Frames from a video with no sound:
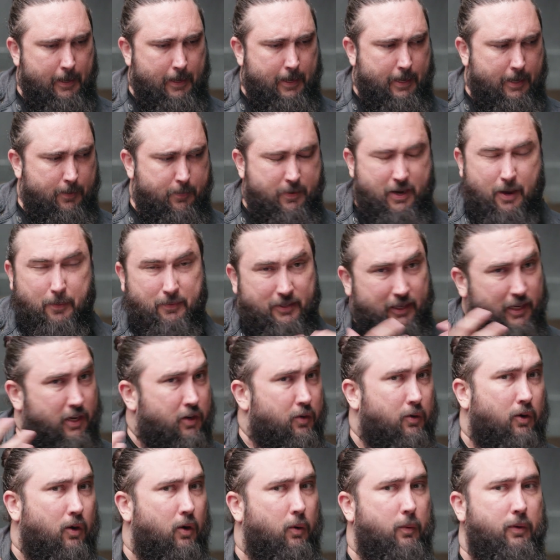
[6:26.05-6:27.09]
he becomes the
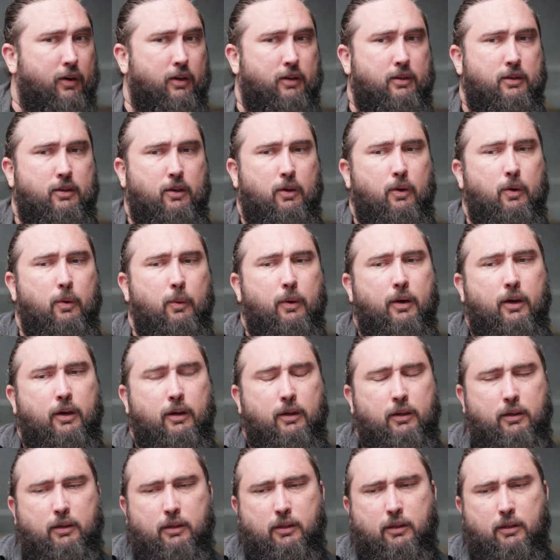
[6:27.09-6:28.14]
hero, and it's
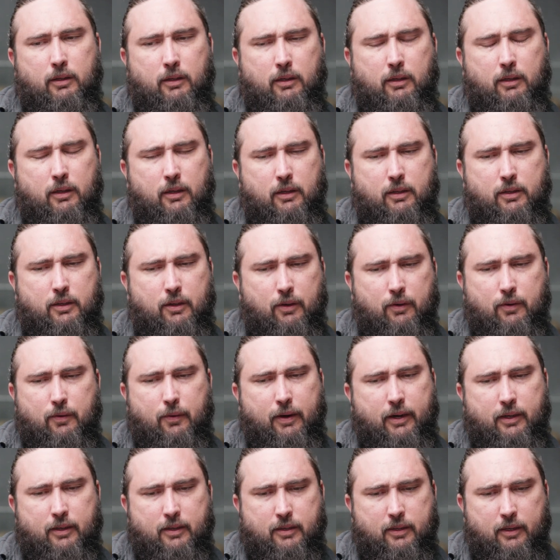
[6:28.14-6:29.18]
so
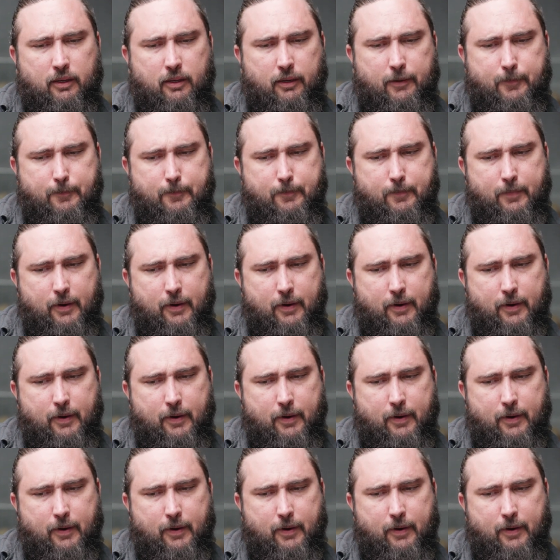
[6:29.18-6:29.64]
great to see.